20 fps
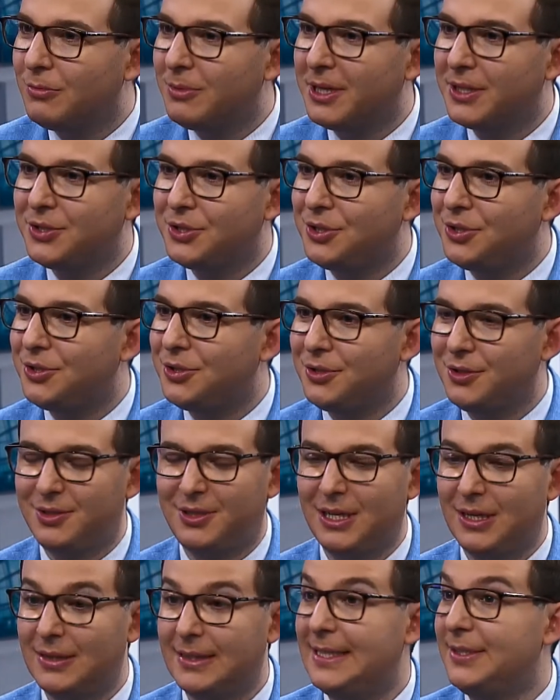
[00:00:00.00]
much,
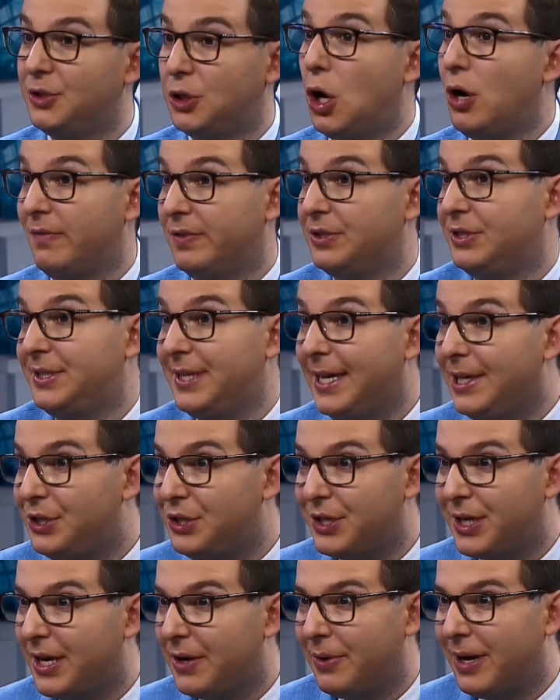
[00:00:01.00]
at least
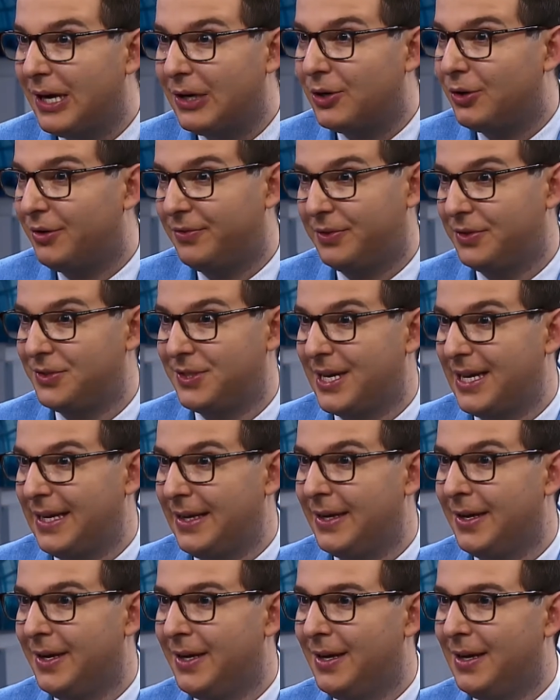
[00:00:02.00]
conversation anyway. I don't know if there's
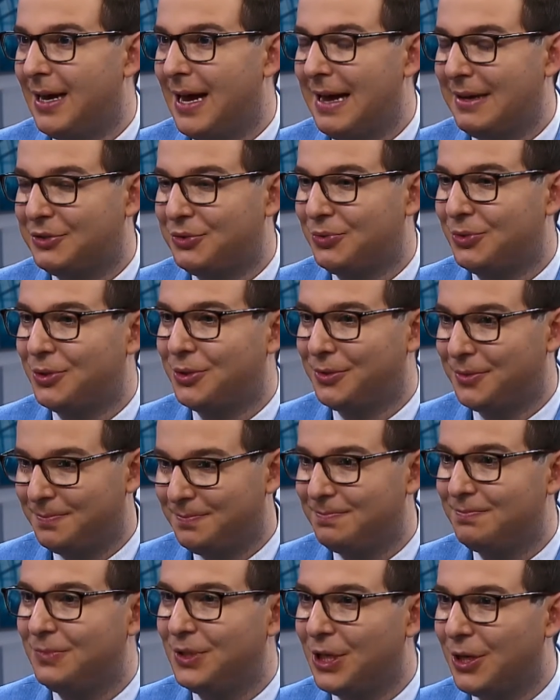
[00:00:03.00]
any actual,
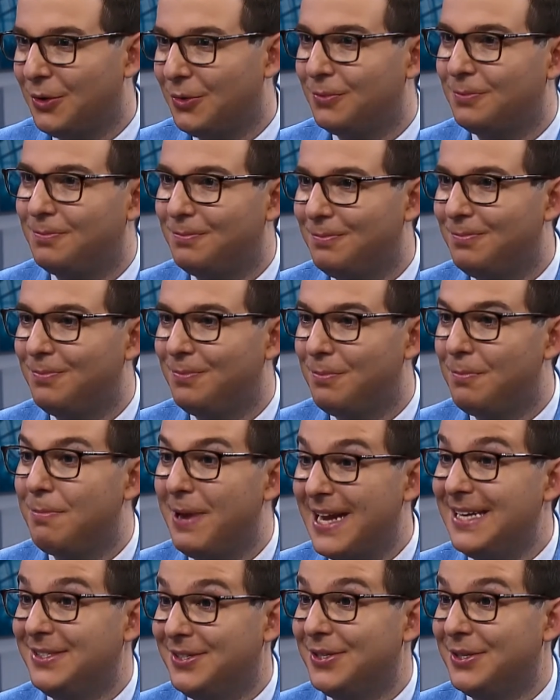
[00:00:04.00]

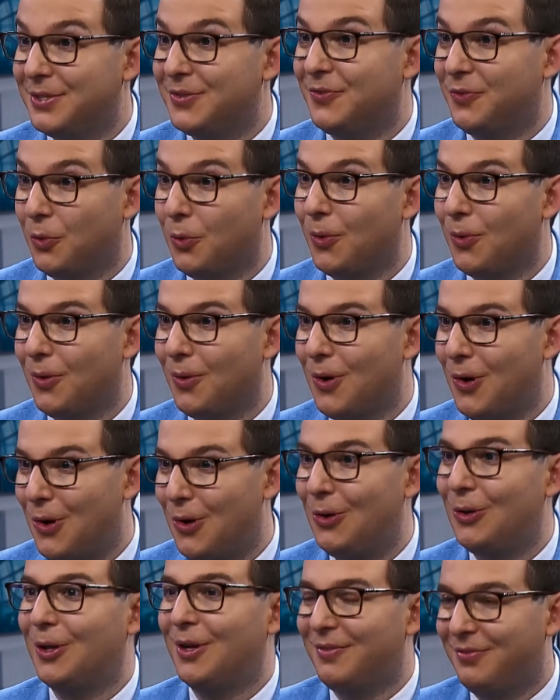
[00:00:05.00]
basis for
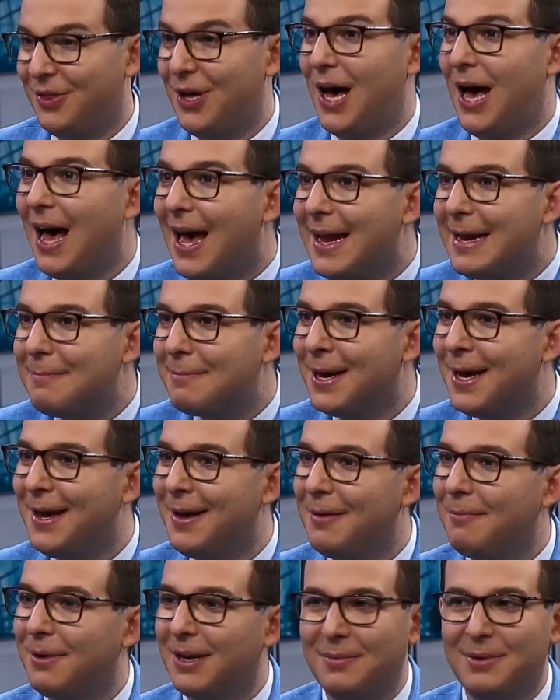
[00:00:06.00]
all of the hype,
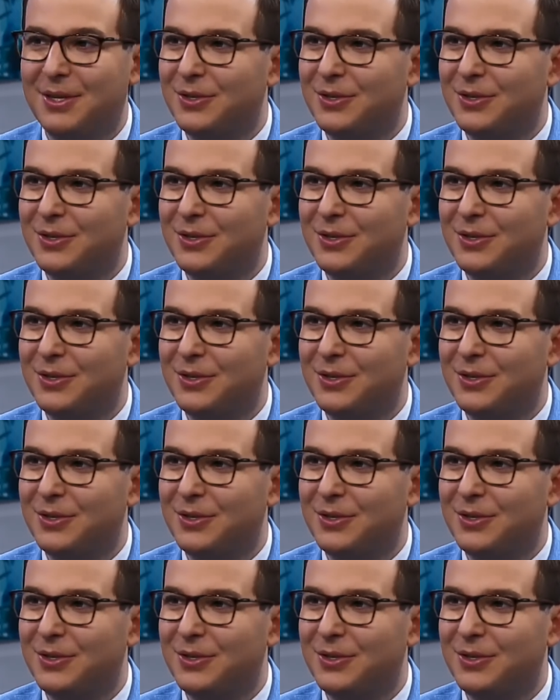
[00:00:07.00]
but I mean,